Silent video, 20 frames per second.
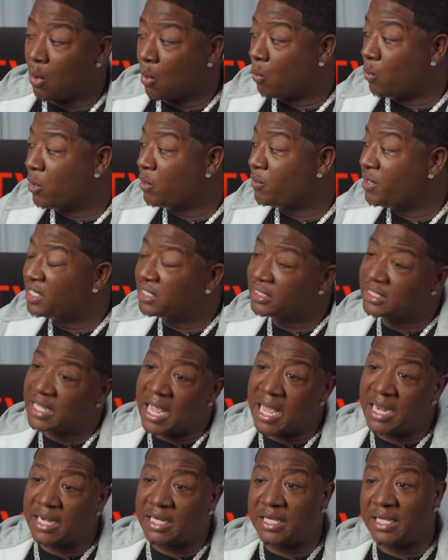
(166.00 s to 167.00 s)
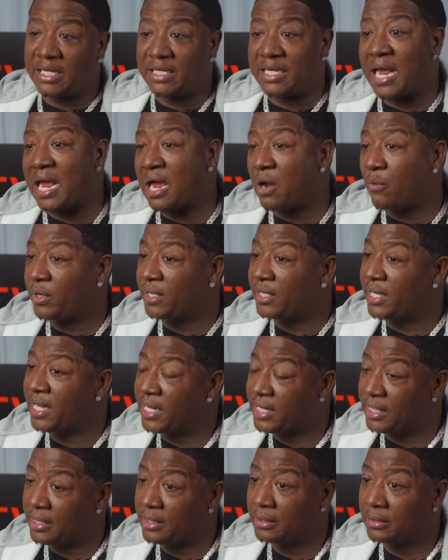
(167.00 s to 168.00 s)
when we decided to get down with
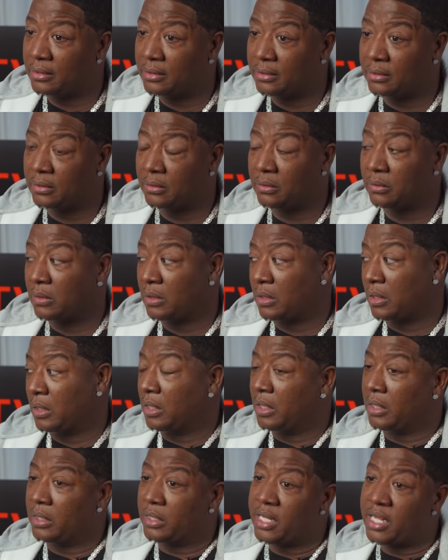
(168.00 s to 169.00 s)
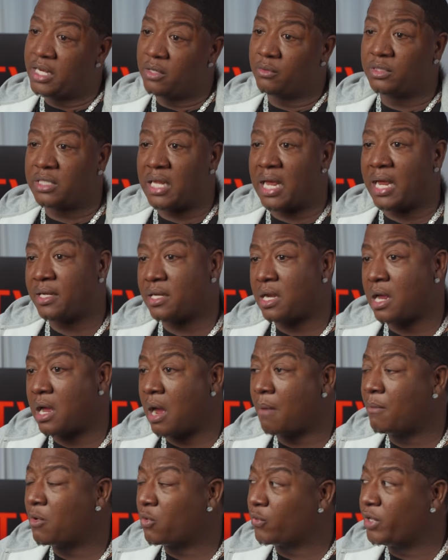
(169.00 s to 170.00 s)
Nitty. Nitty was like,
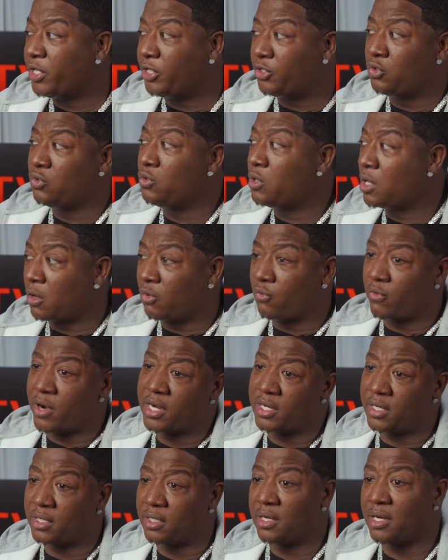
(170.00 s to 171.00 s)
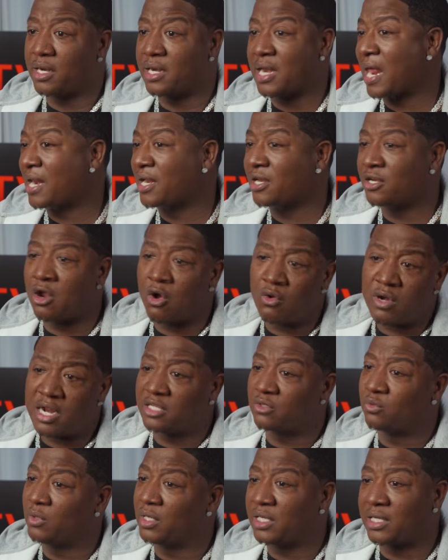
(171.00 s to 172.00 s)
nah, I'm gonna redo her record. And I didn't know
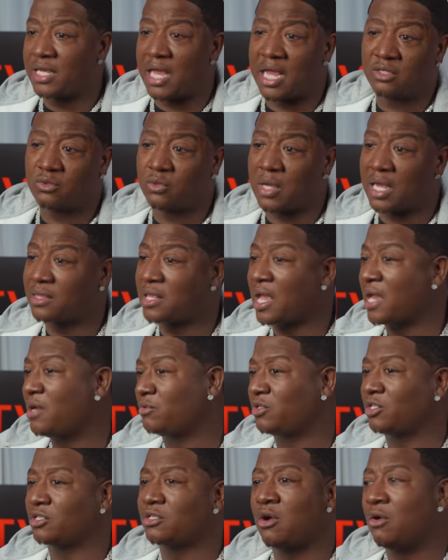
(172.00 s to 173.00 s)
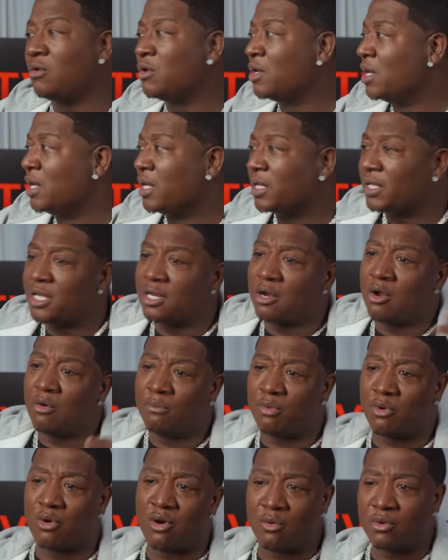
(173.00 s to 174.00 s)
that's what the case was. I thought he was just gonna get
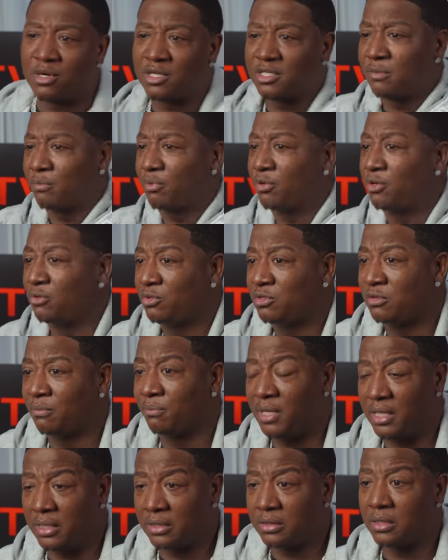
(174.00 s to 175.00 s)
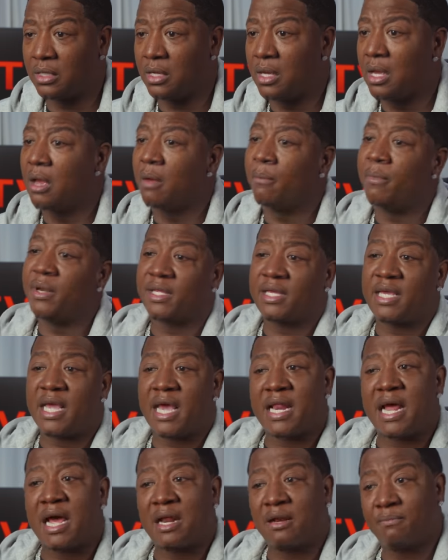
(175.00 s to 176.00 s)
on board with us and produce some beats. But a
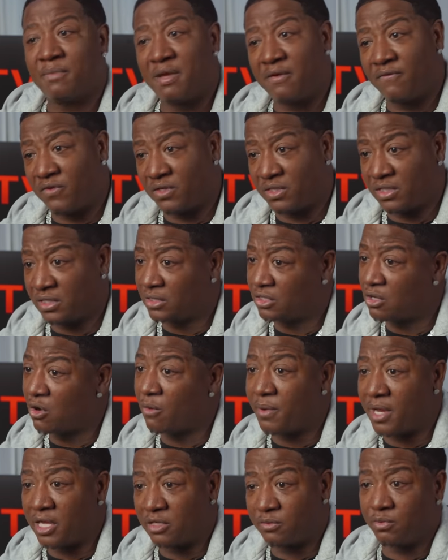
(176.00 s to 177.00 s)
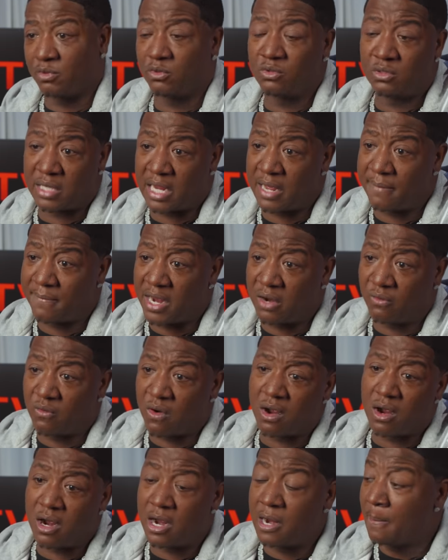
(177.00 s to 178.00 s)
cat out of Memphis, this dope ass producer named Matt
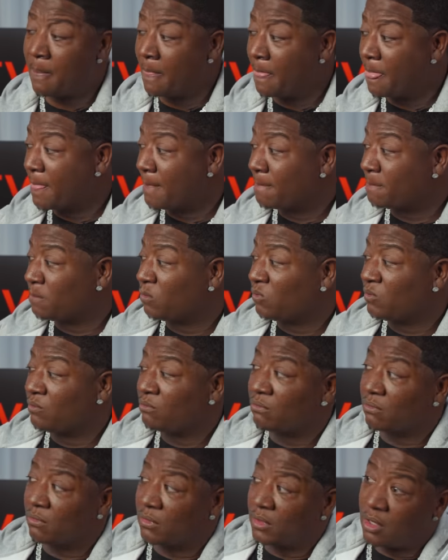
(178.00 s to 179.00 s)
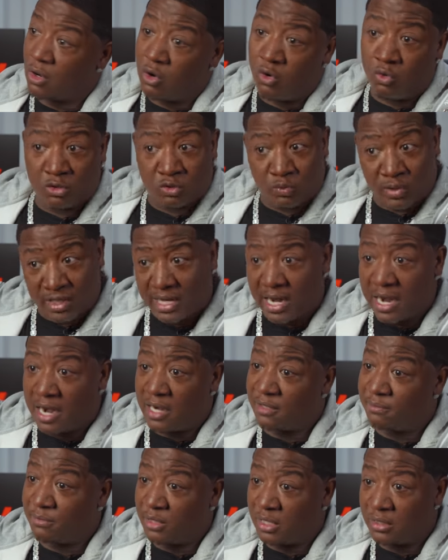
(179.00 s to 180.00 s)
Rod, who was with
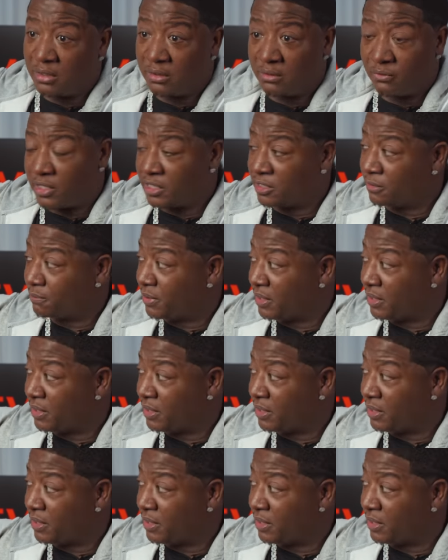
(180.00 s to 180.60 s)
Carolyn Miller, rest in